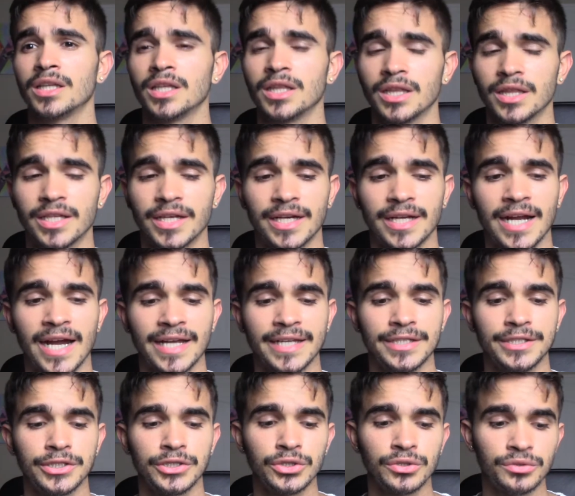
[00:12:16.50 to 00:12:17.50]
that I
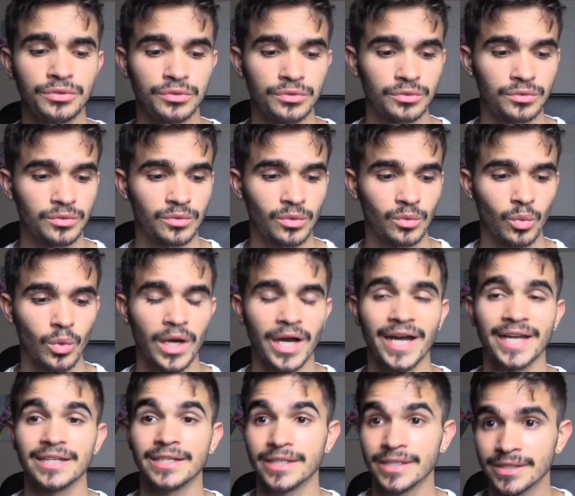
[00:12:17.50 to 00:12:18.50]
knew why
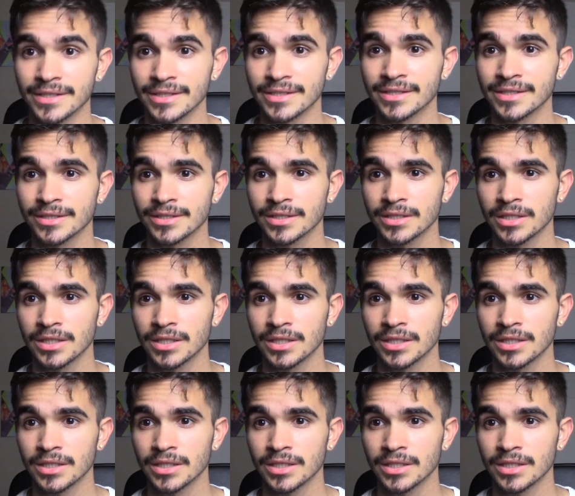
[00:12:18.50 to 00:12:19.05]
I did this,